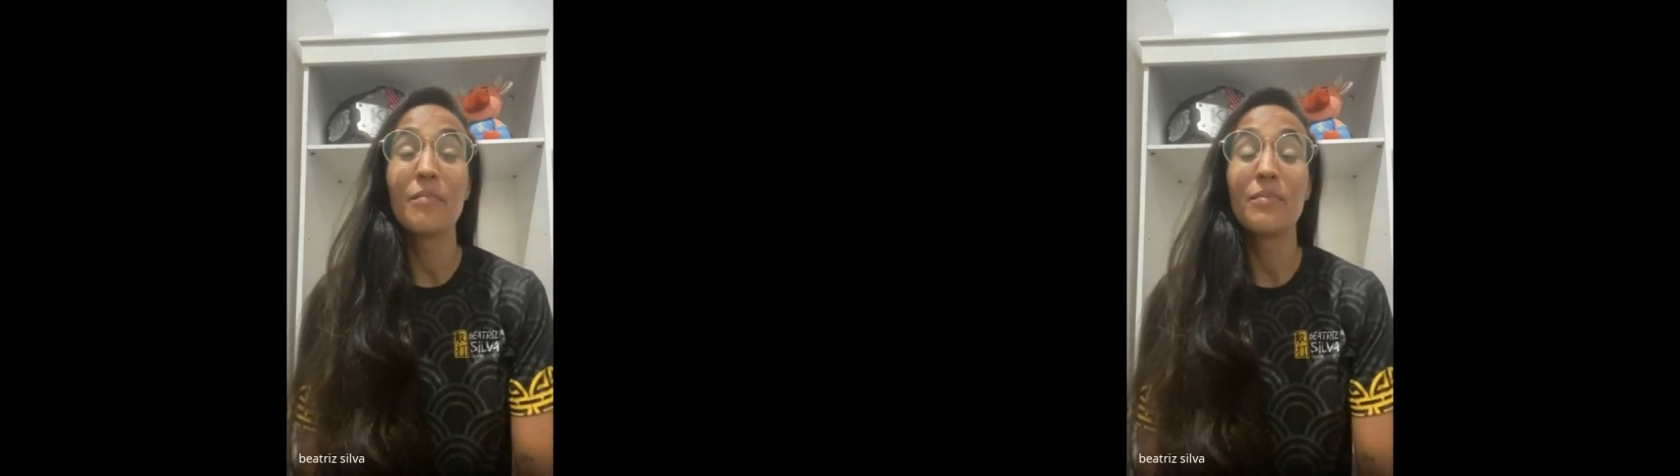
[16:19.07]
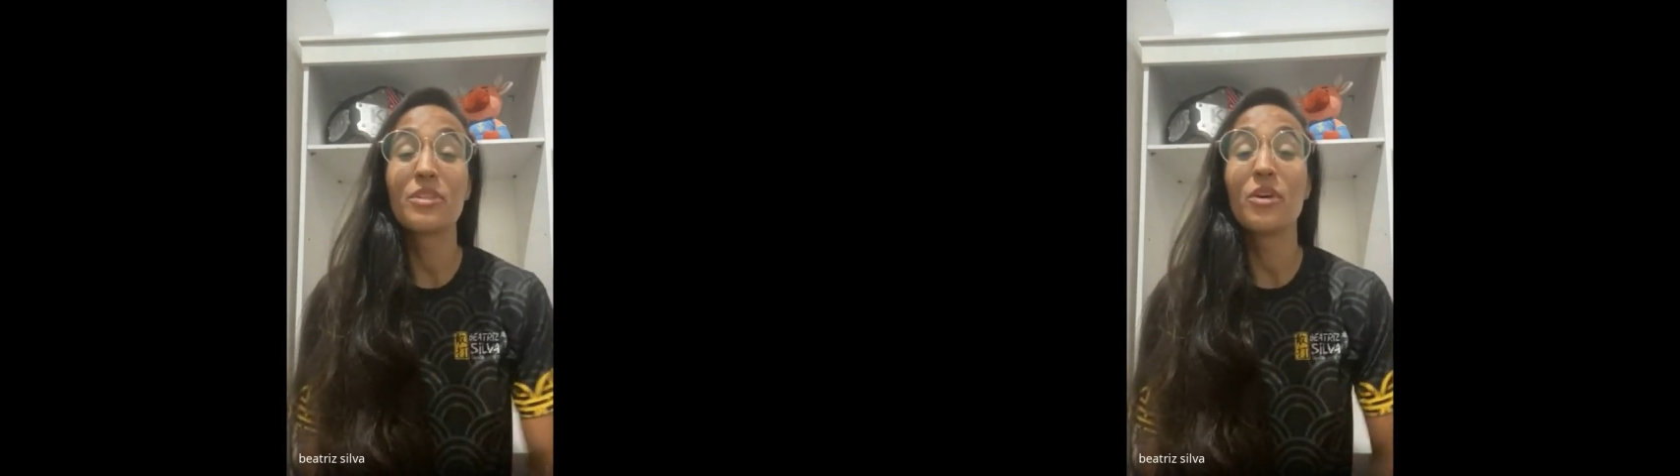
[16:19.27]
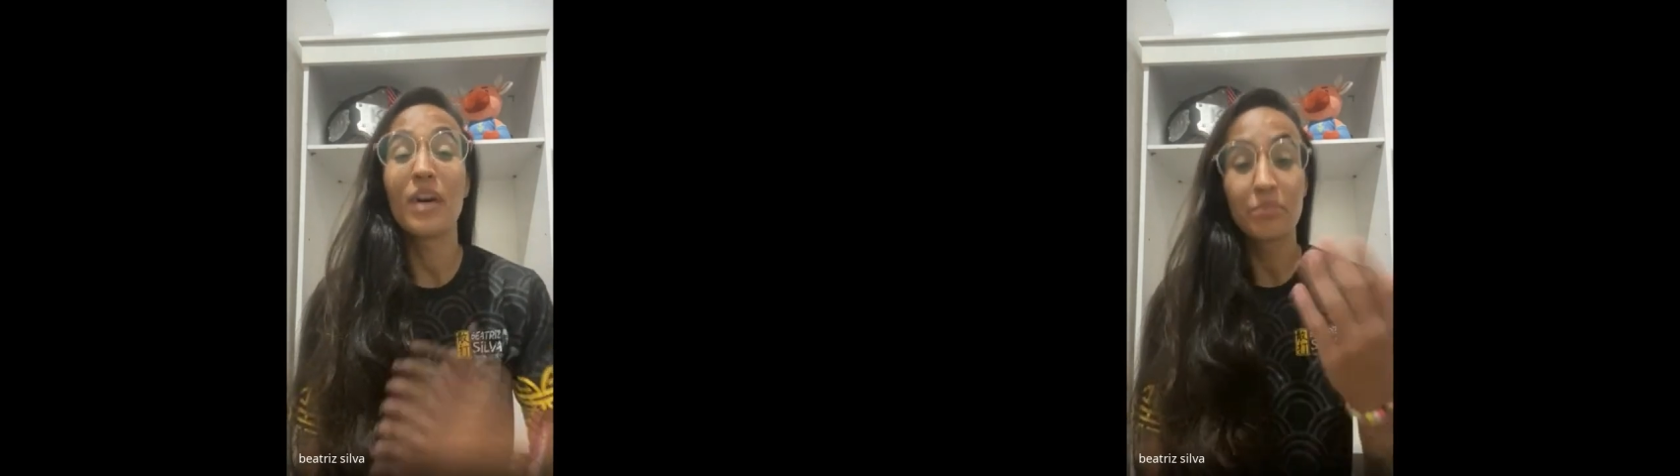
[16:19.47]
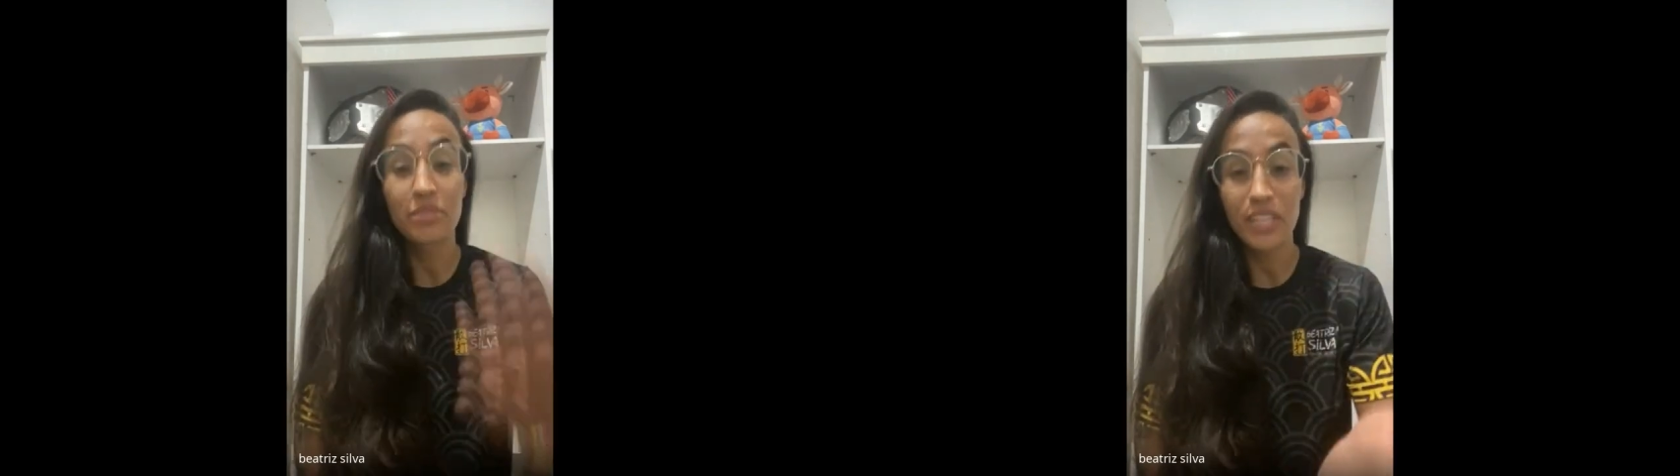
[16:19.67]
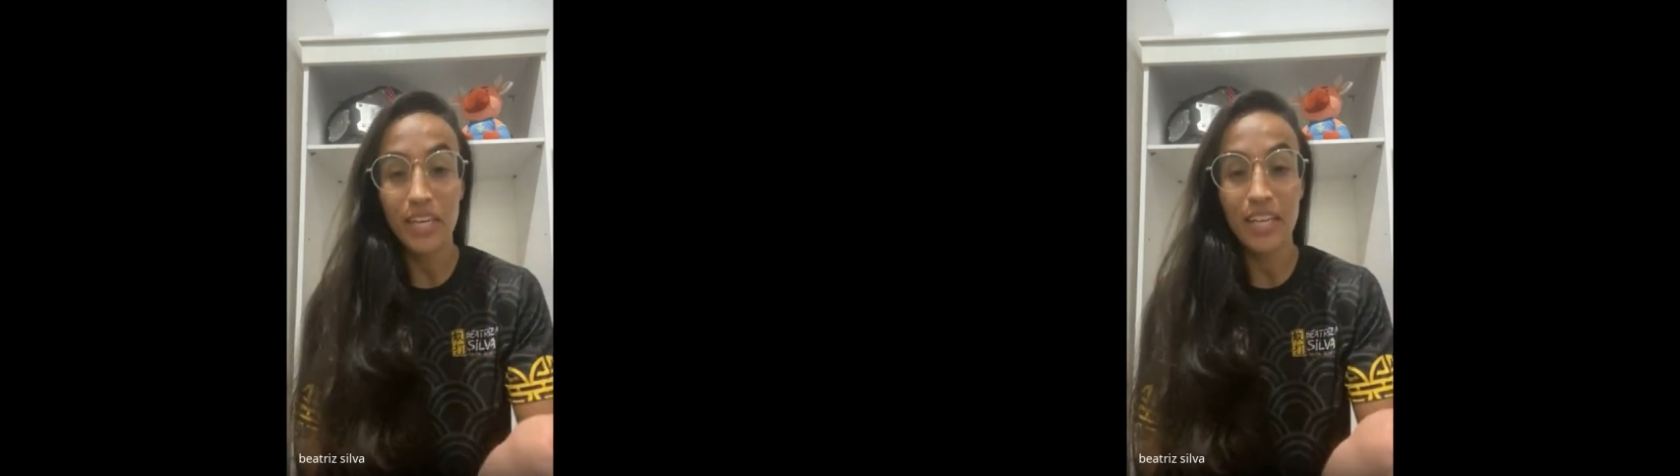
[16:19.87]
So I'm
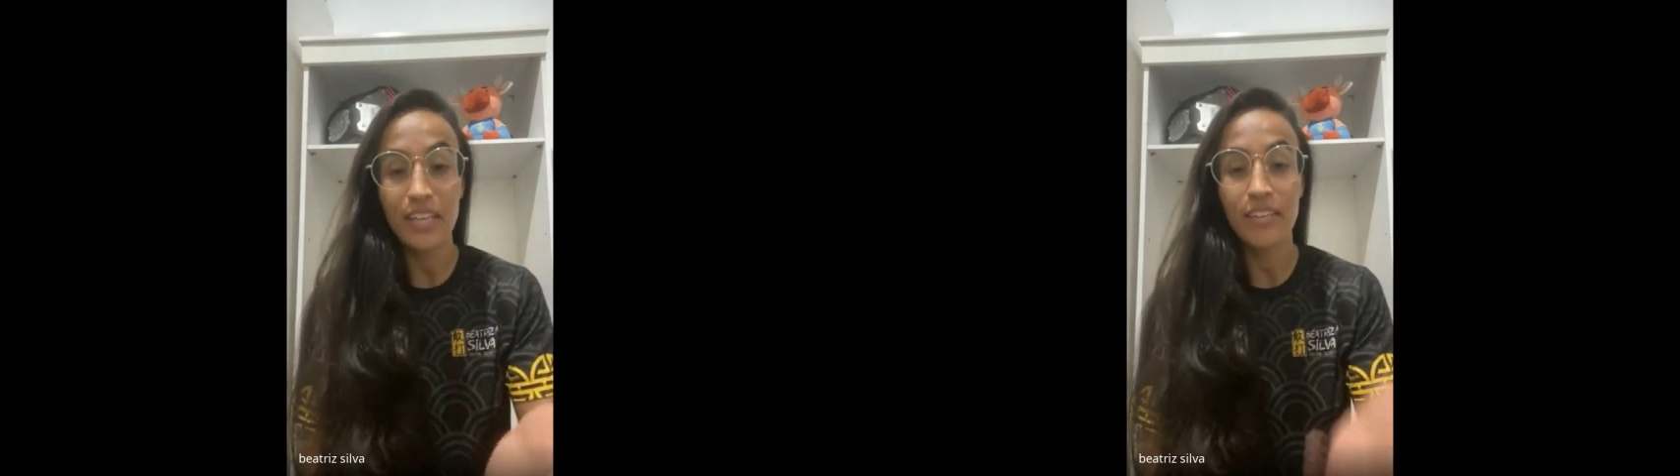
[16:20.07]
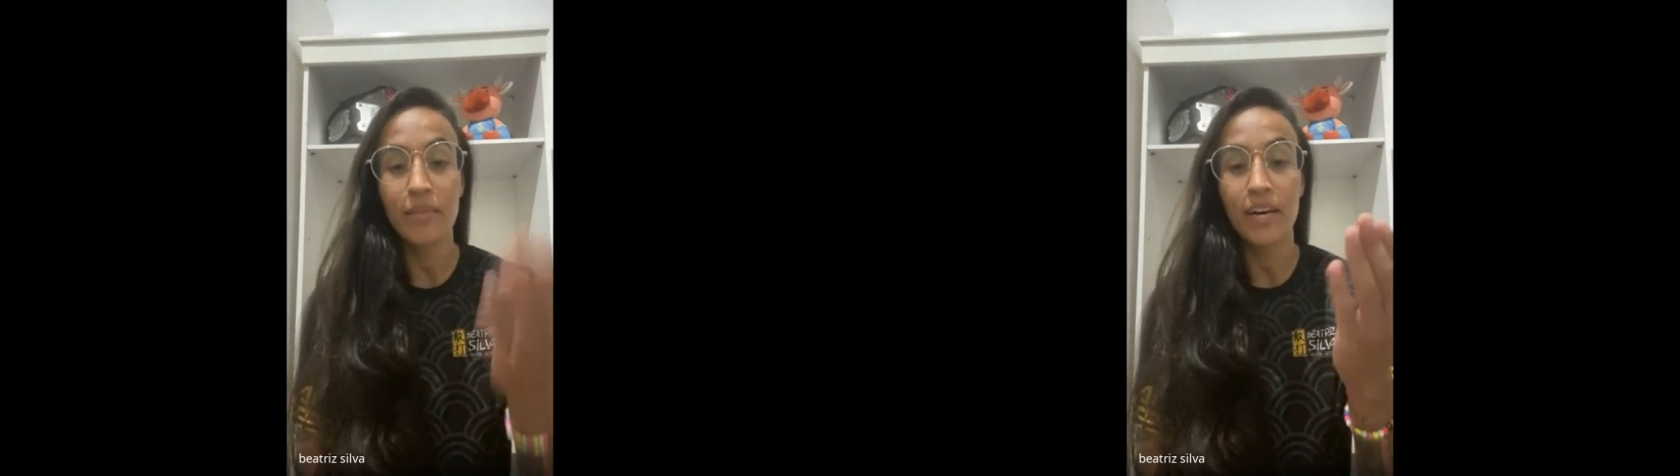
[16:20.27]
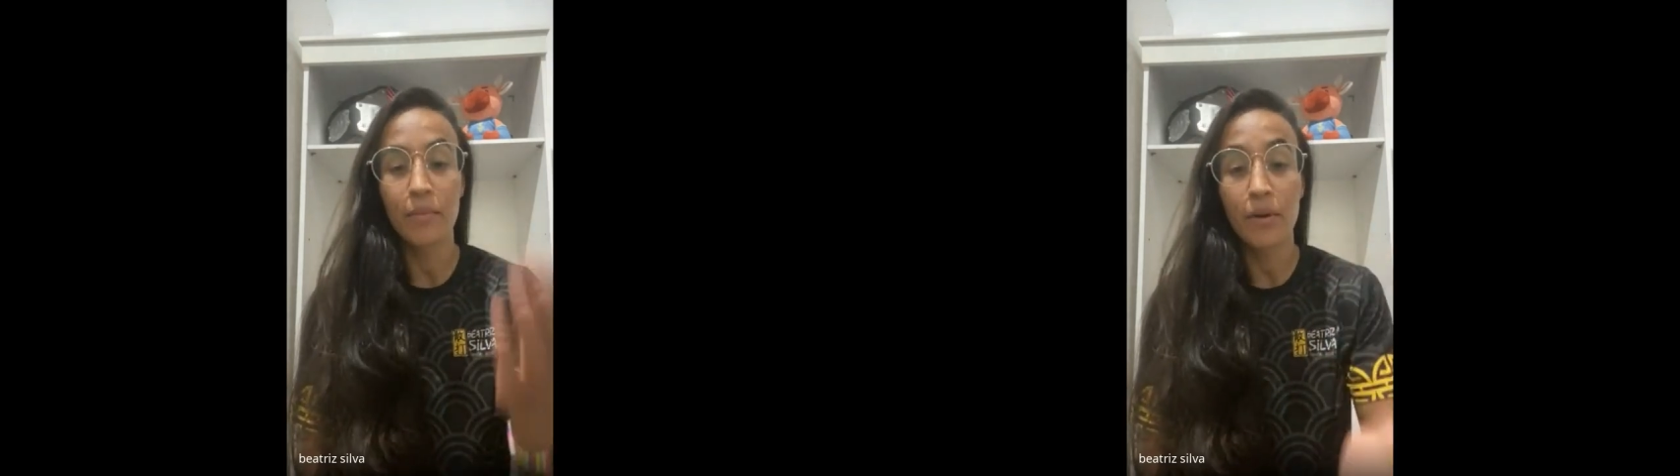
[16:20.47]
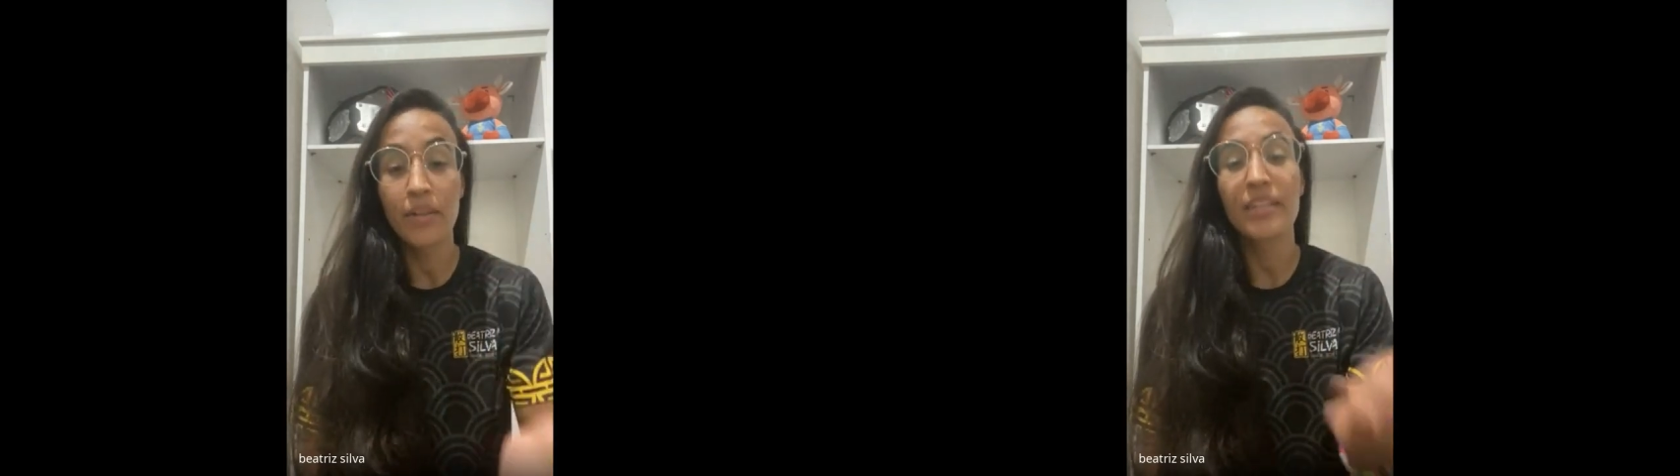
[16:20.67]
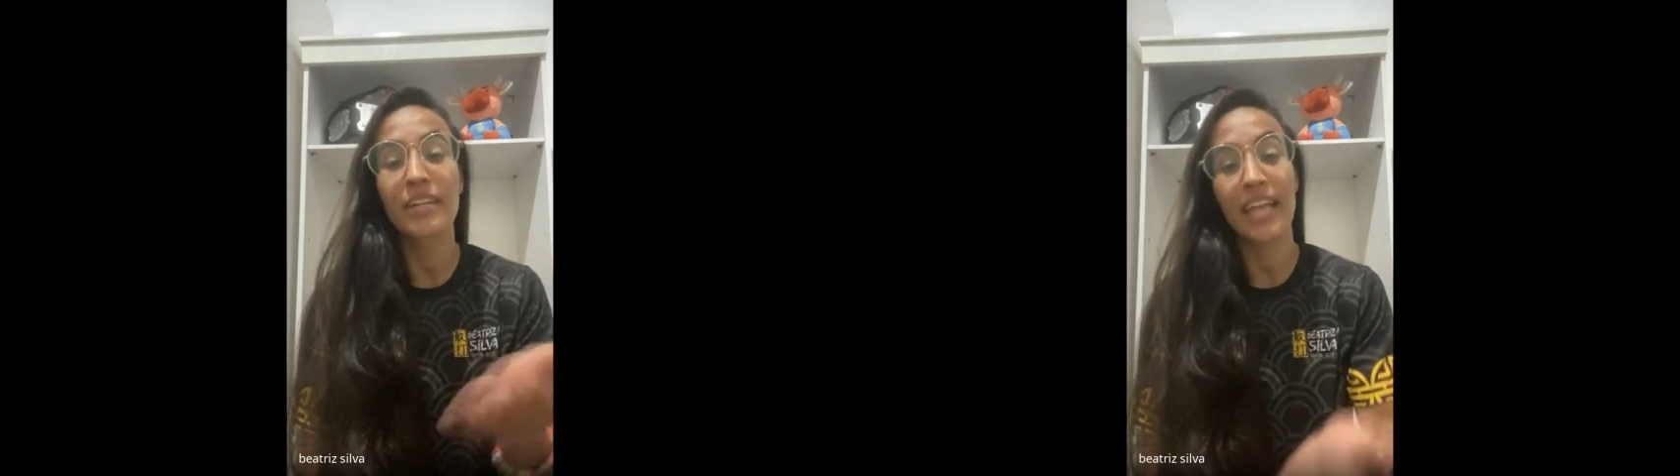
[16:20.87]
studying
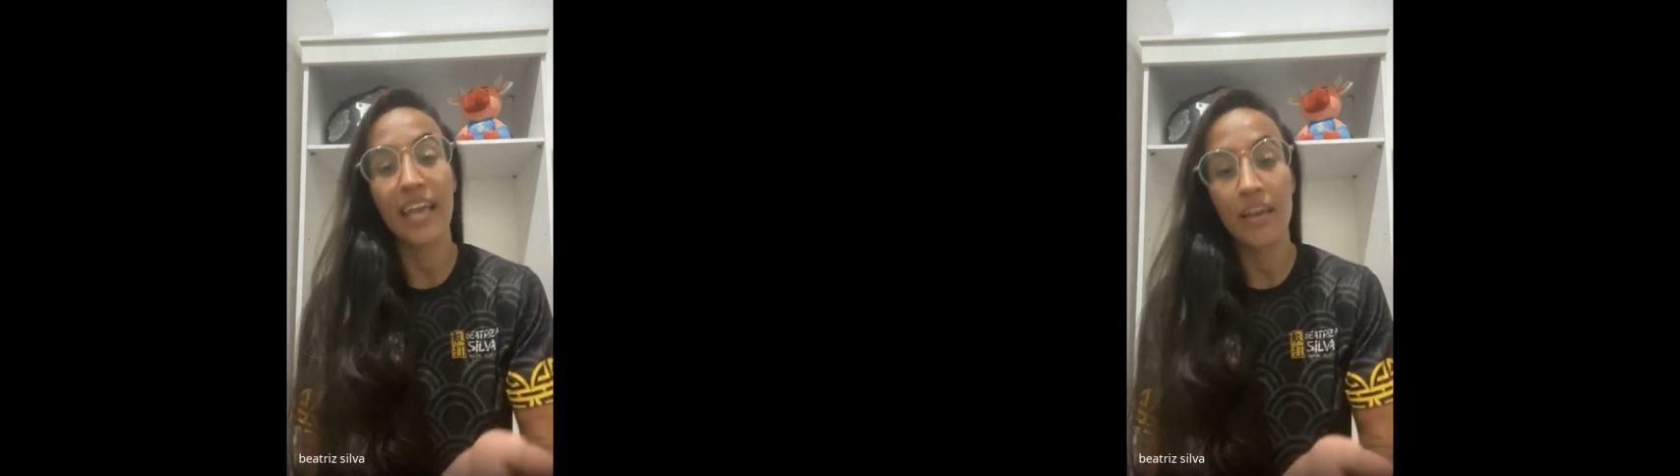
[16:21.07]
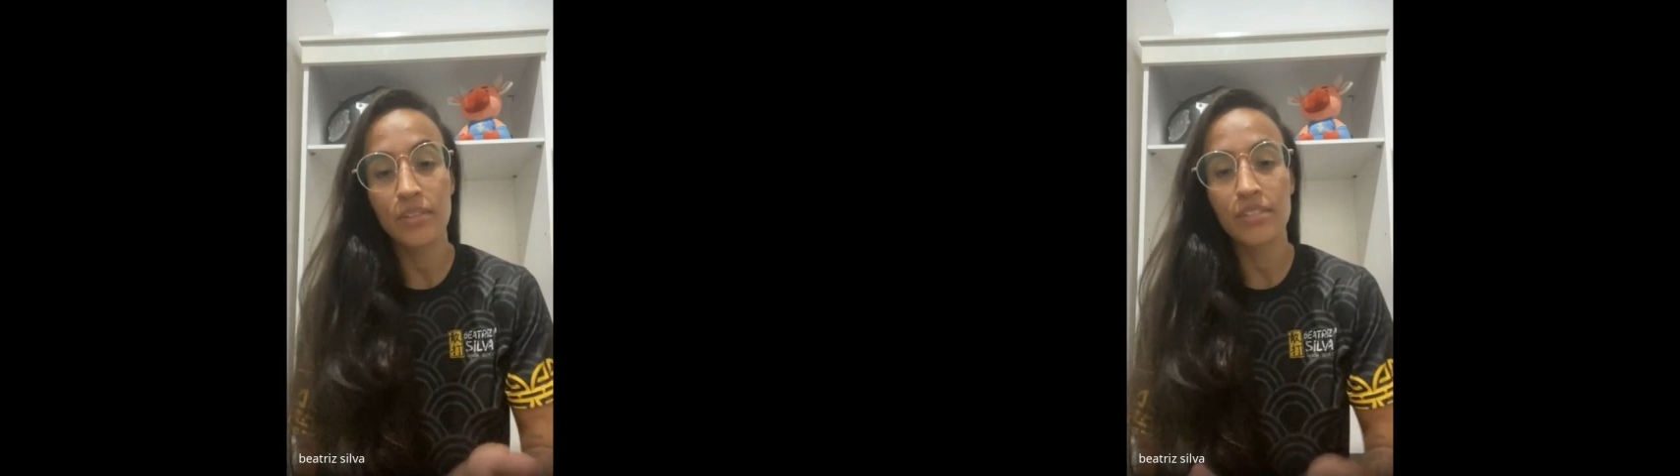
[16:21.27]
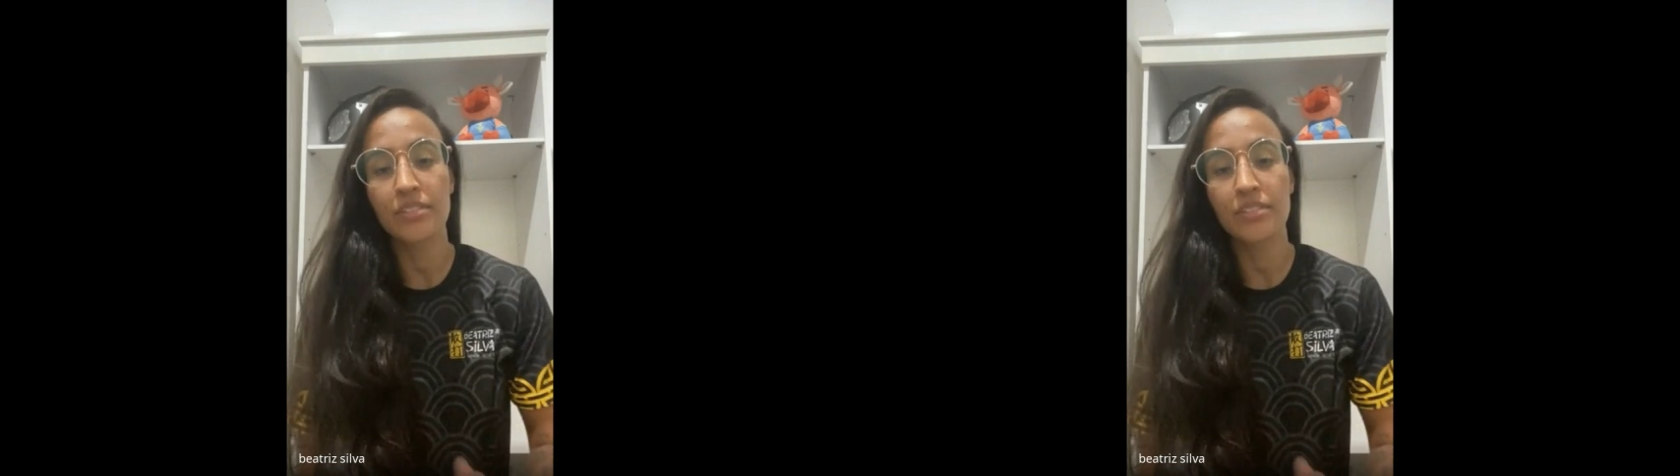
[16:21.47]
modern language.